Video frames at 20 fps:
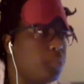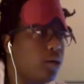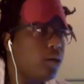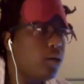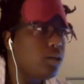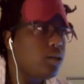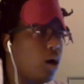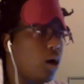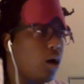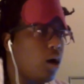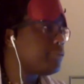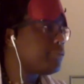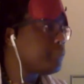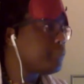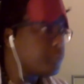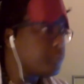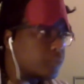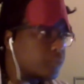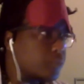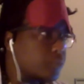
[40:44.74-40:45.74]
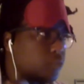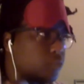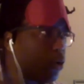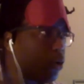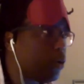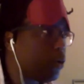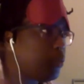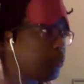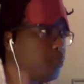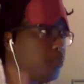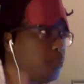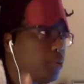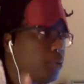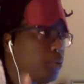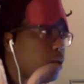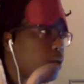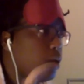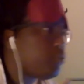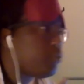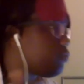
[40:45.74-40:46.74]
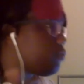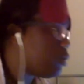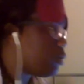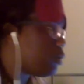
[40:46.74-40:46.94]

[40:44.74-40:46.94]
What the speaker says: or pull up a video of us or something.